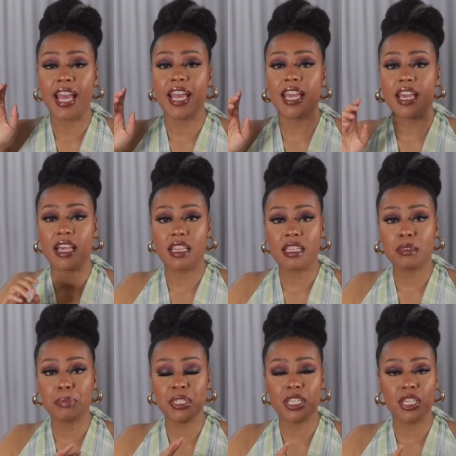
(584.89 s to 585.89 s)
And this
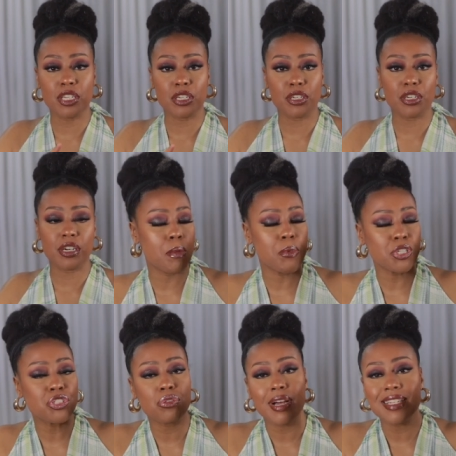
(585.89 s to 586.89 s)
particular
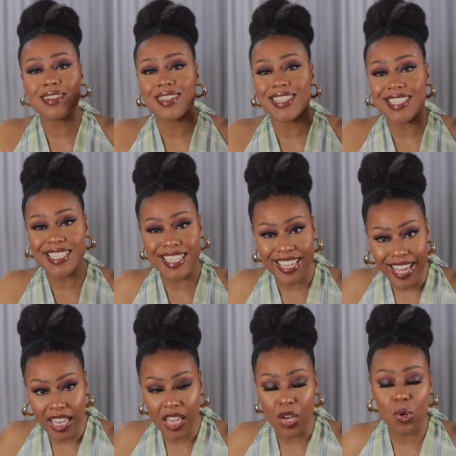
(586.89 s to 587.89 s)
moisturizer is
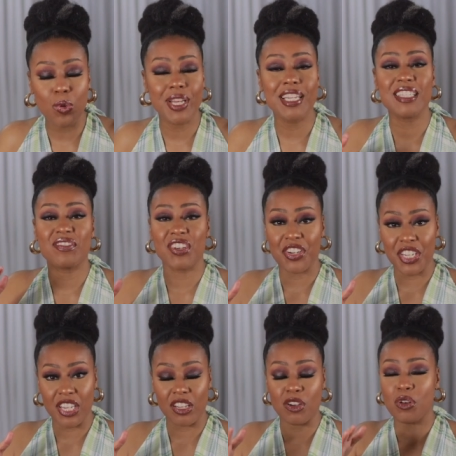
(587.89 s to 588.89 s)
yellow. It is very
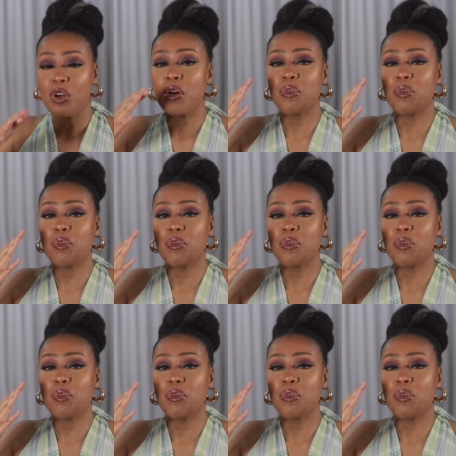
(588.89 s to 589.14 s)
yellow.